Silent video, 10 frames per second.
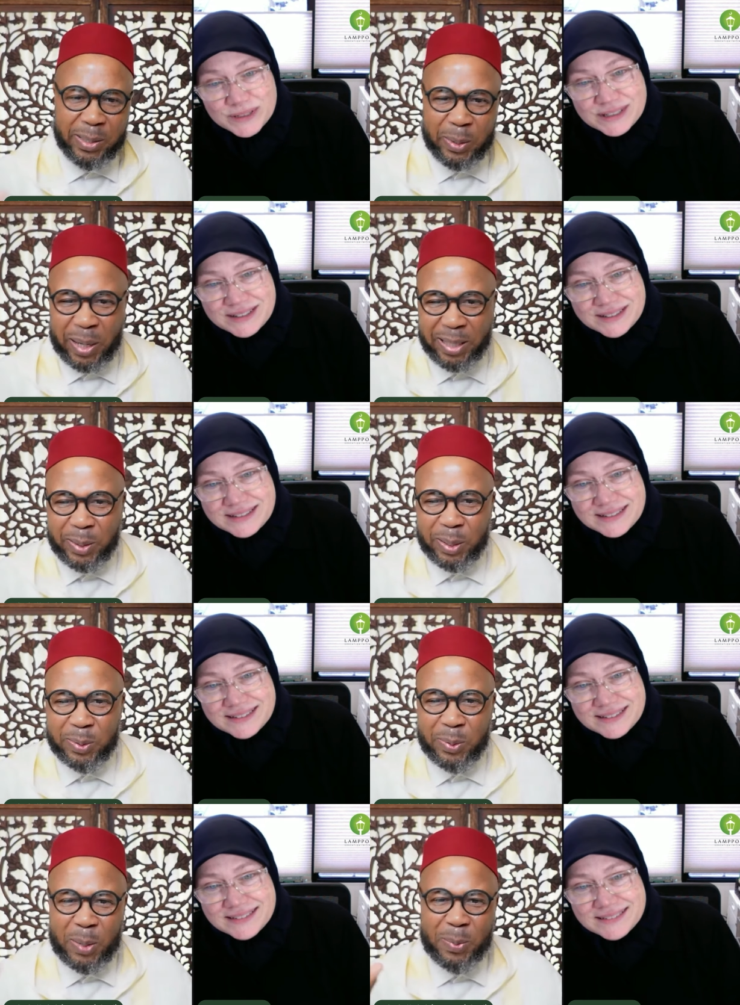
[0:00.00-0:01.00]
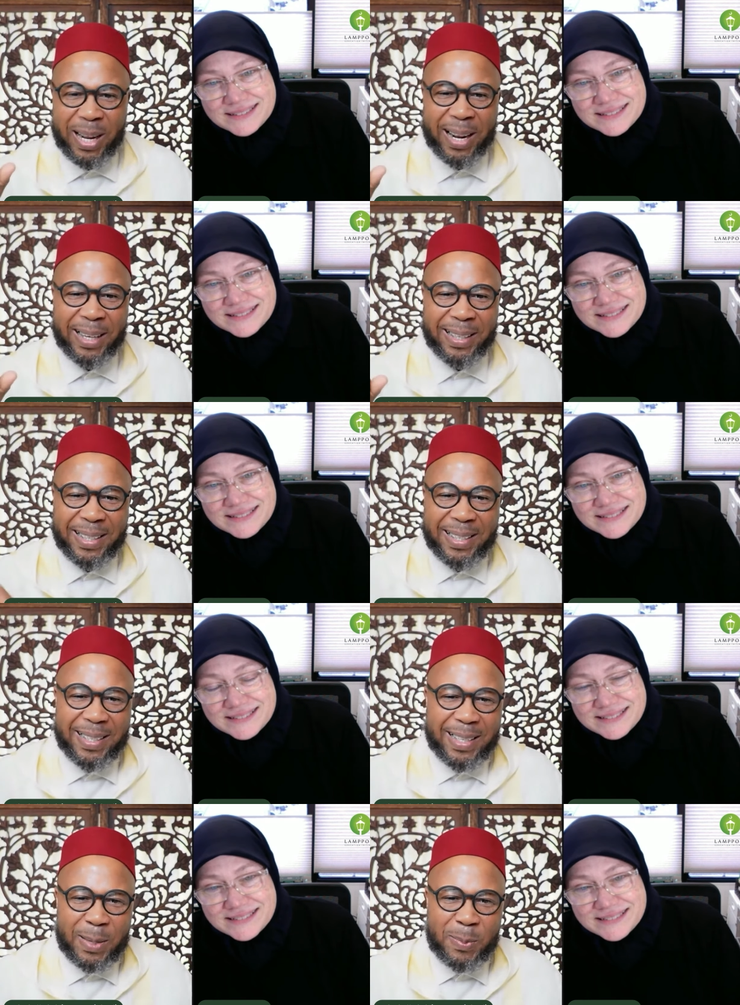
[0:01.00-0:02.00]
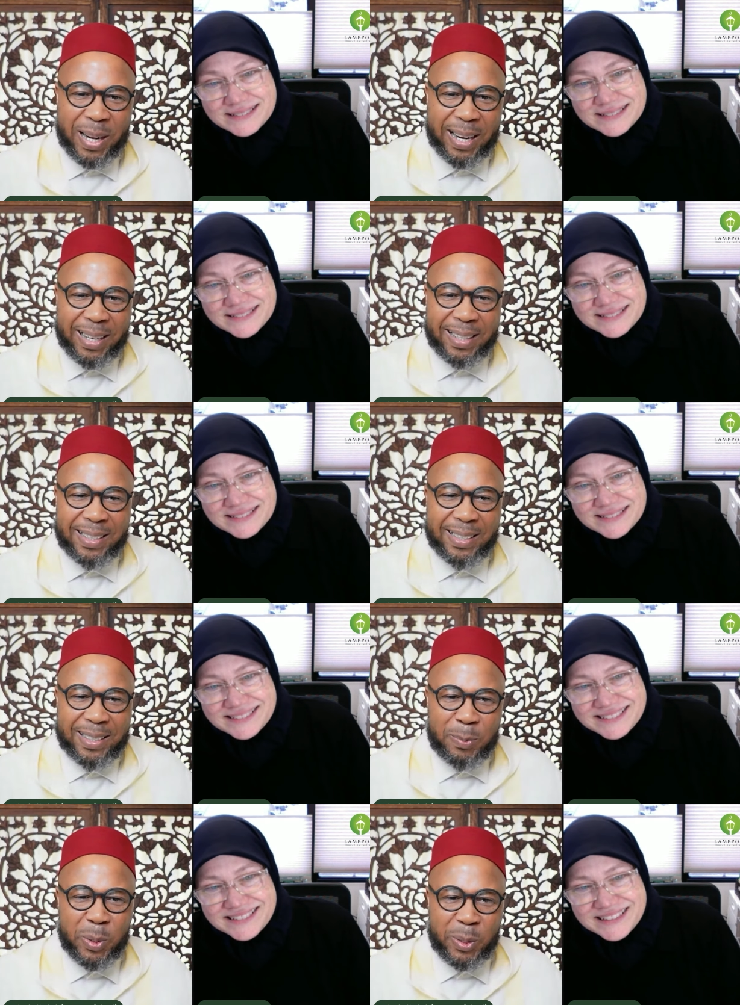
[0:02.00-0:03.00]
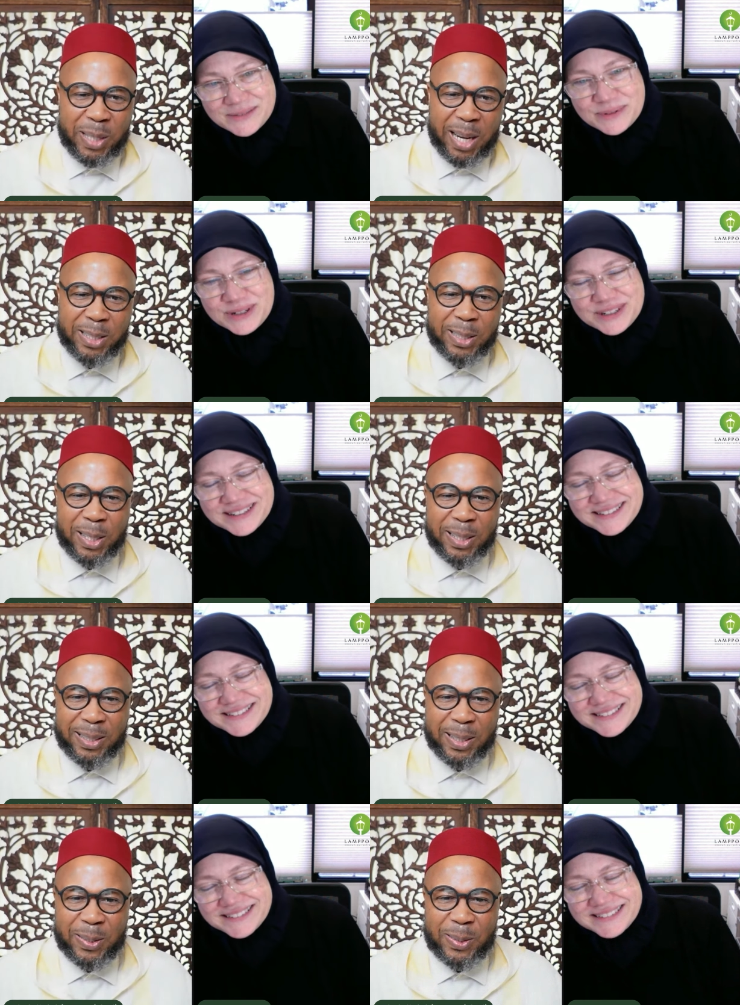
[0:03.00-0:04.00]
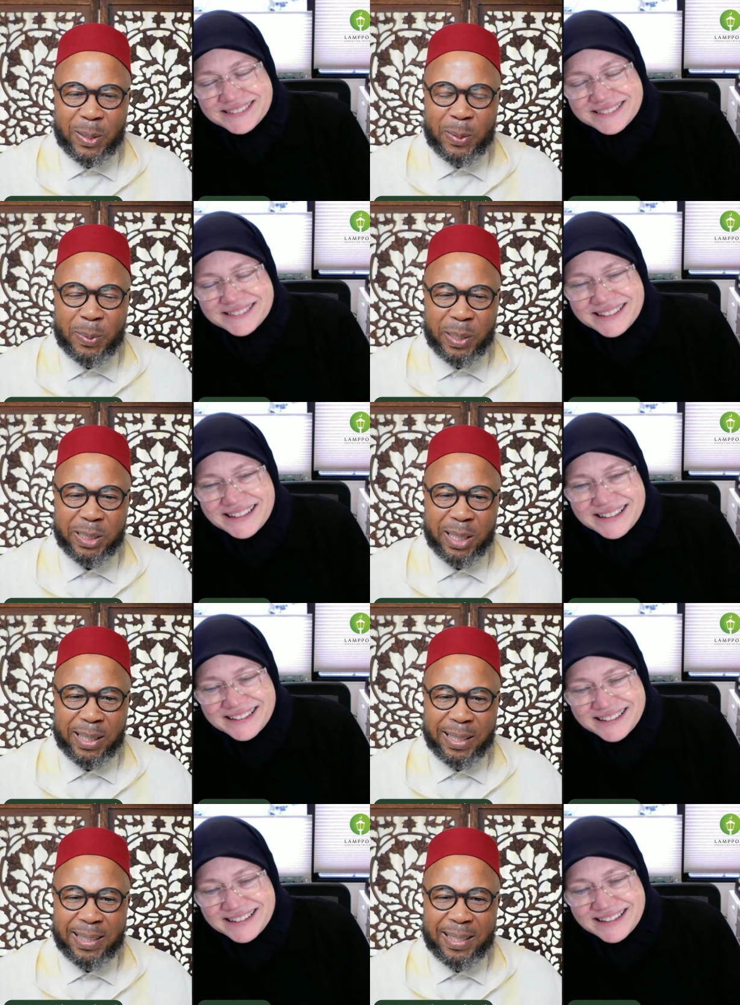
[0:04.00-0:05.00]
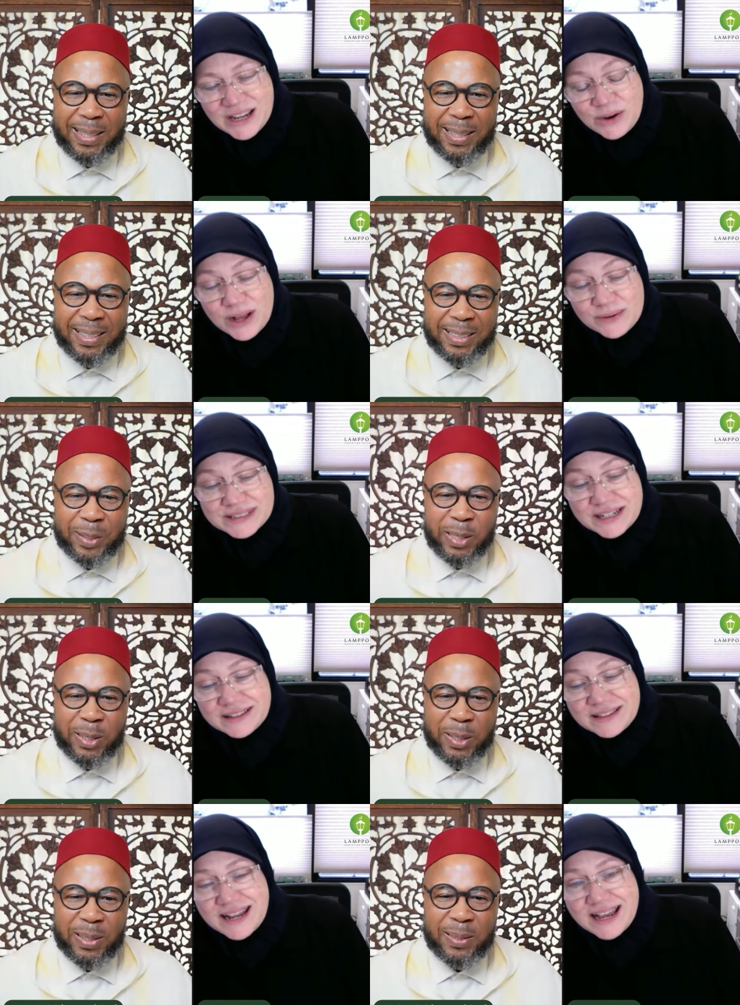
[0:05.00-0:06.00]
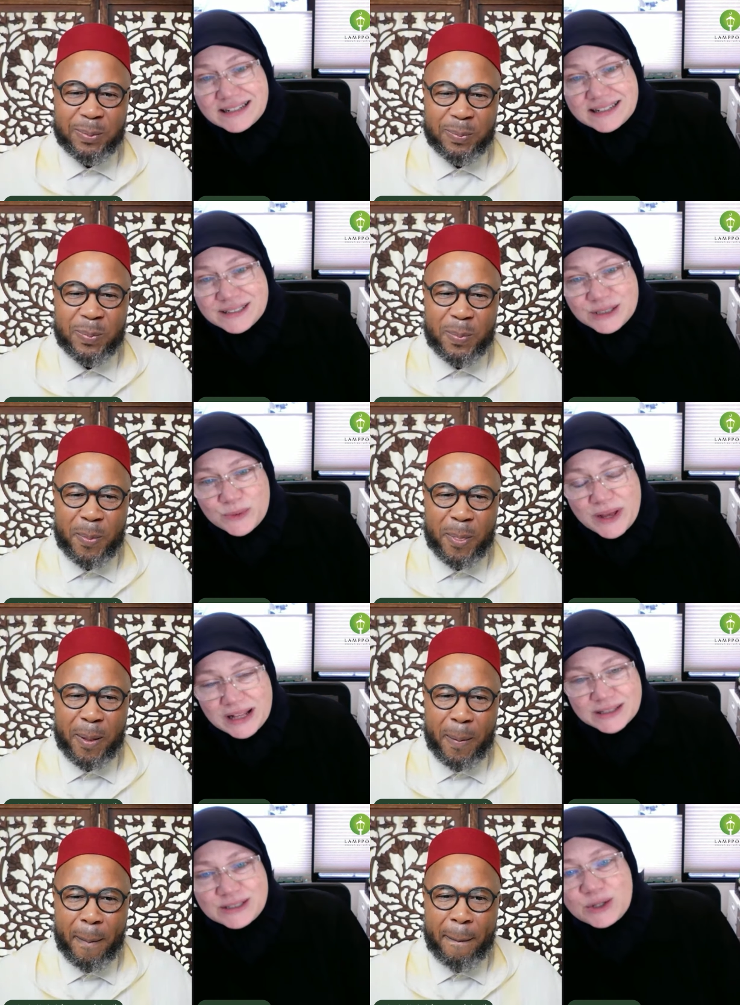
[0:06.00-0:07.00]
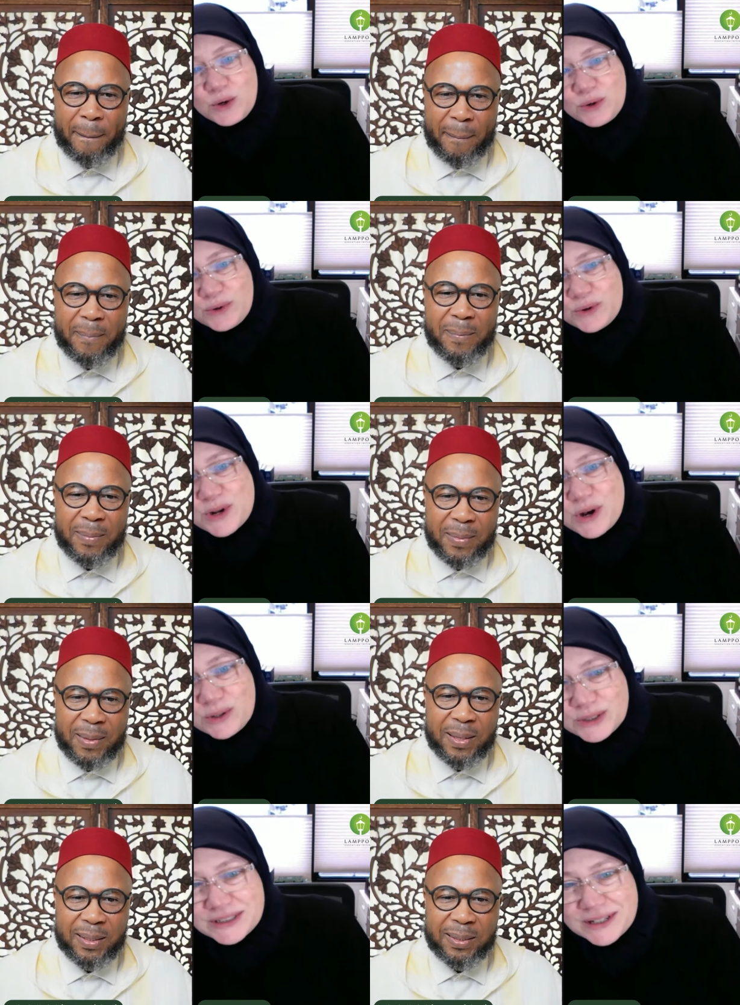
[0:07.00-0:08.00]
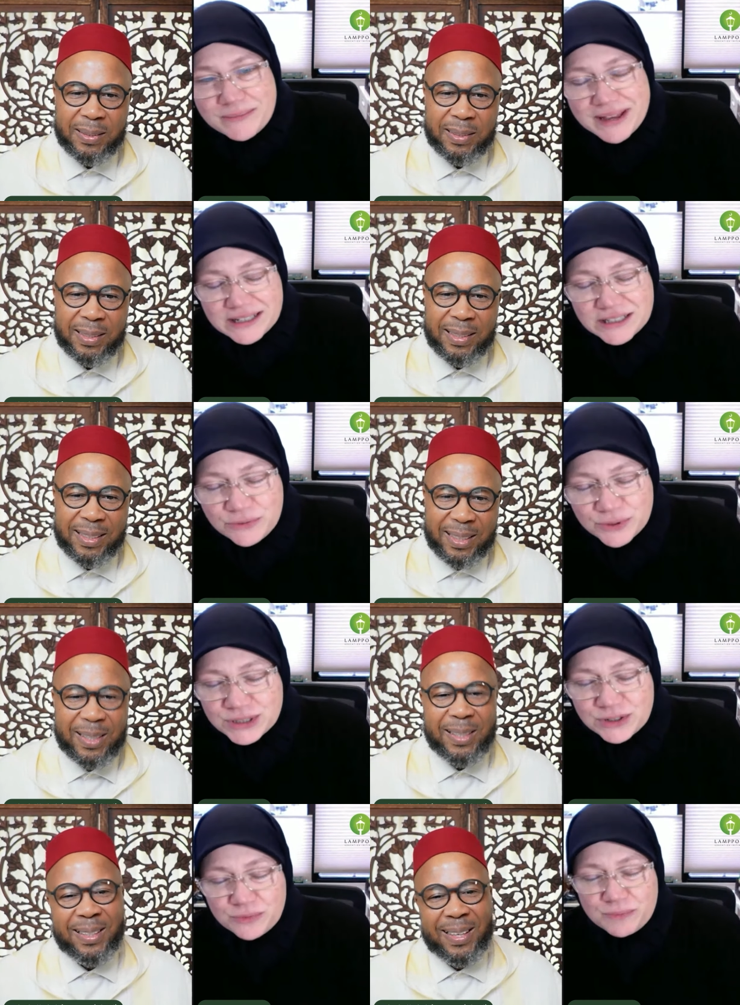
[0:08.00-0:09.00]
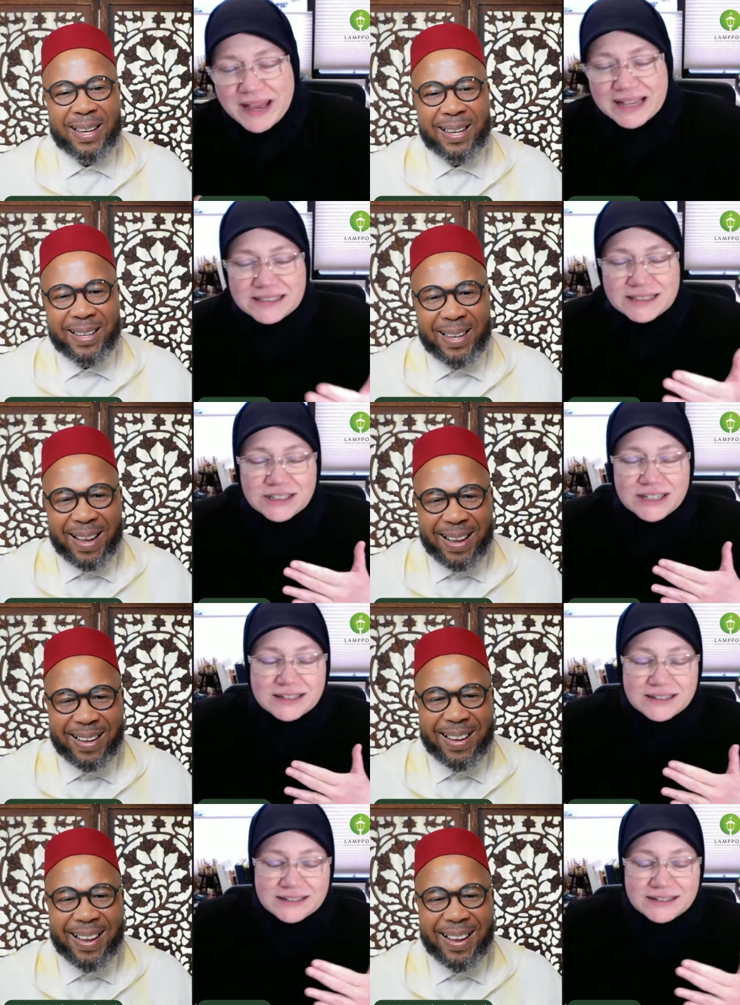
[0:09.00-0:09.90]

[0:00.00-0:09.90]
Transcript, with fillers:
Speaker 1: mm-hmm. I started to fall behind in my computer science mm-hmm. studies. You know? So, mashallah. Well, I was in the
Speaker 2: 90s as well. So who knows? Imagine if we sort of passed each other